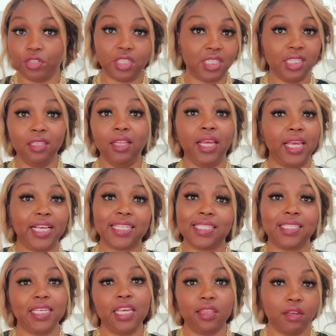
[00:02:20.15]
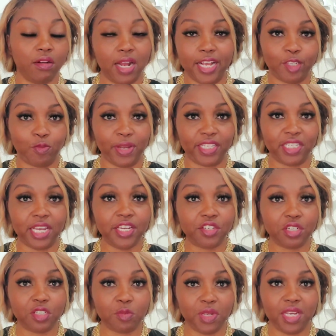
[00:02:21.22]
still exceed their
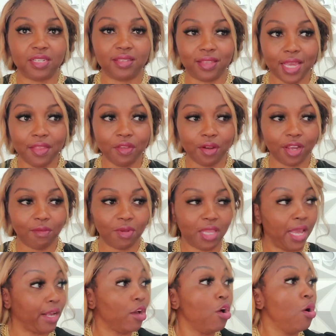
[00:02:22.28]
expectations, because then they're going to be like,